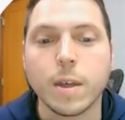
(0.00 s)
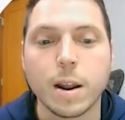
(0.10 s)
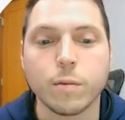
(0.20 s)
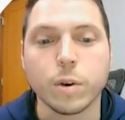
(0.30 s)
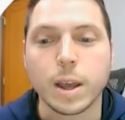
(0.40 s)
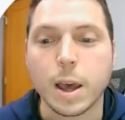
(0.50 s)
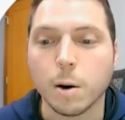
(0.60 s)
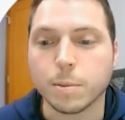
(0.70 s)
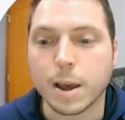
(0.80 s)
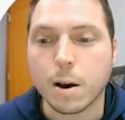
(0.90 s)
that have really
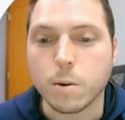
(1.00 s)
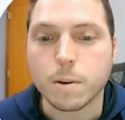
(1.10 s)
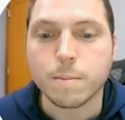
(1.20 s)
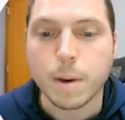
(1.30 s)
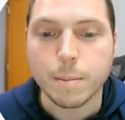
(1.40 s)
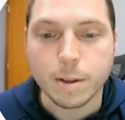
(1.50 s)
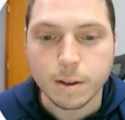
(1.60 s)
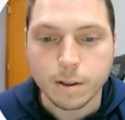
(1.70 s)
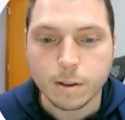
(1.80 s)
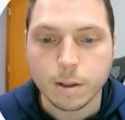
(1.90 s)
helped out my
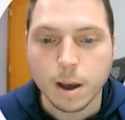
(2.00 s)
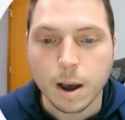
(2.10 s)
business?